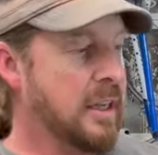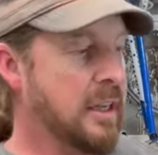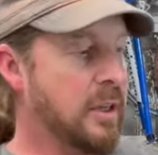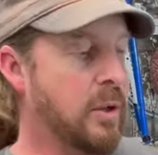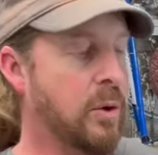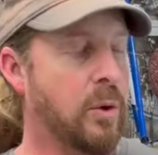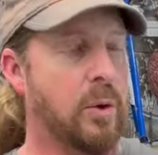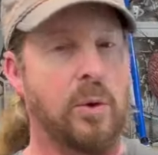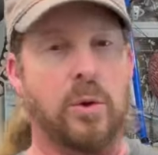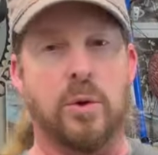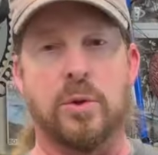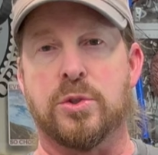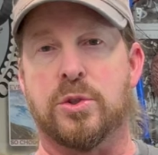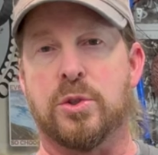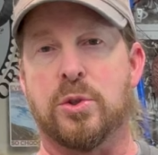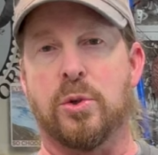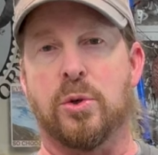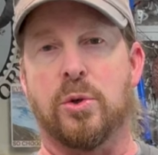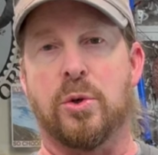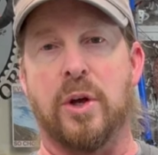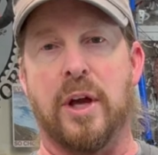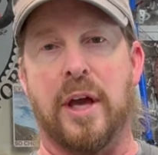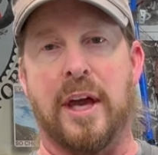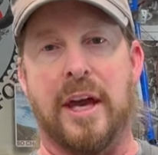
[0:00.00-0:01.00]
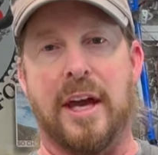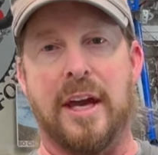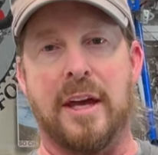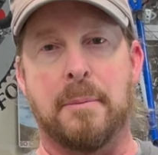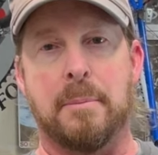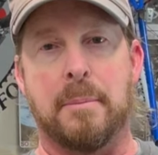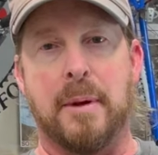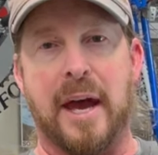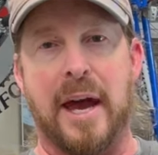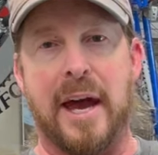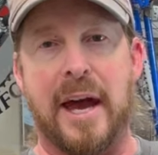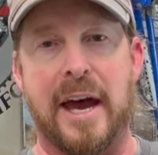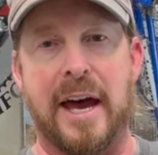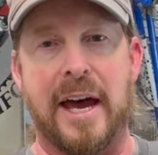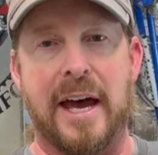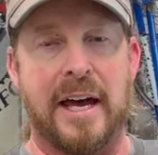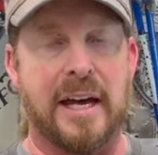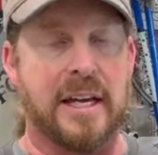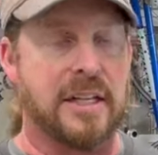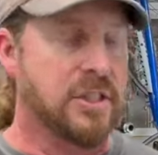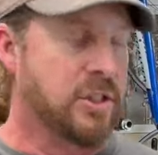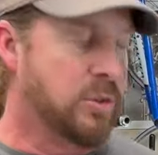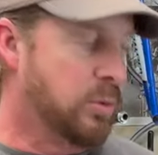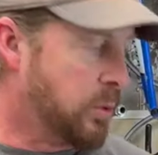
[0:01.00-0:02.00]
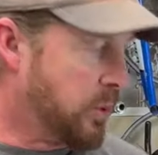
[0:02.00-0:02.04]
the old school head badge.